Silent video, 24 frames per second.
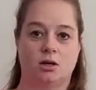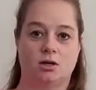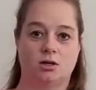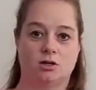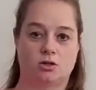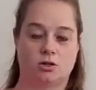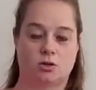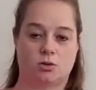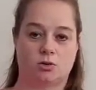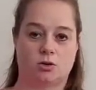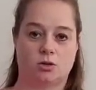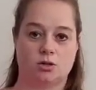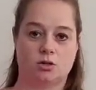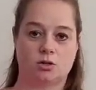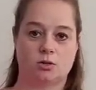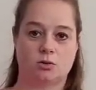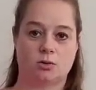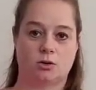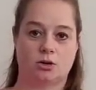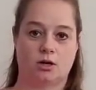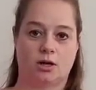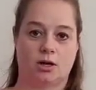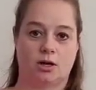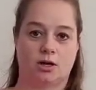So this
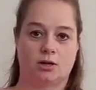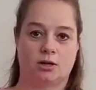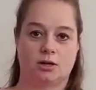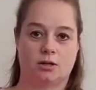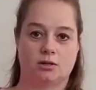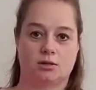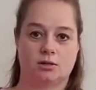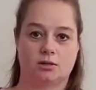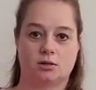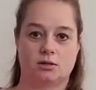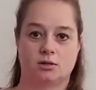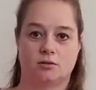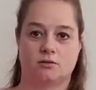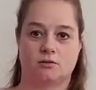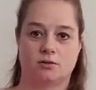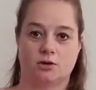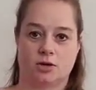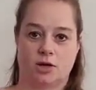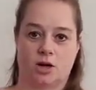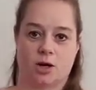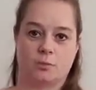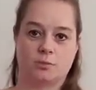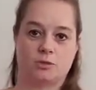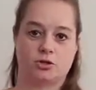one has different
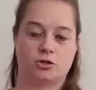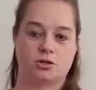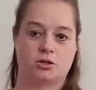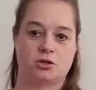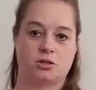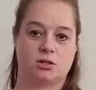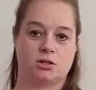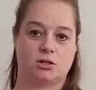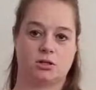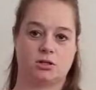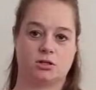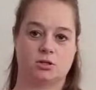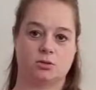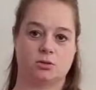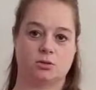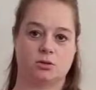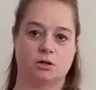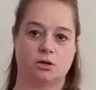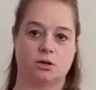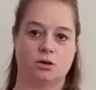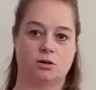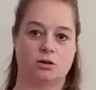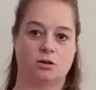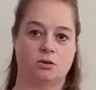options than this one, and
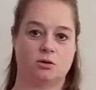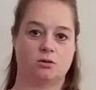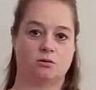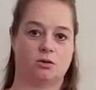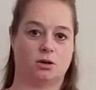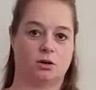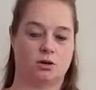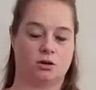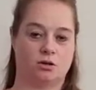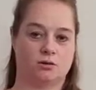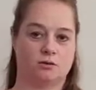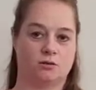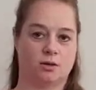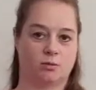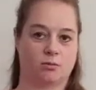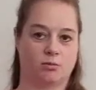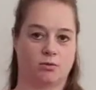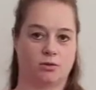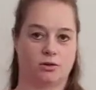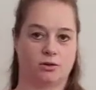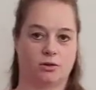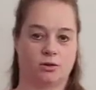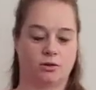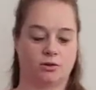I'll go over all of them
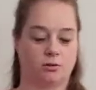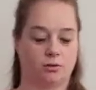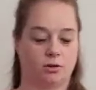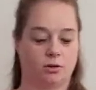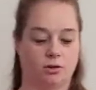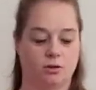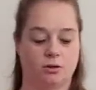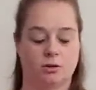with you.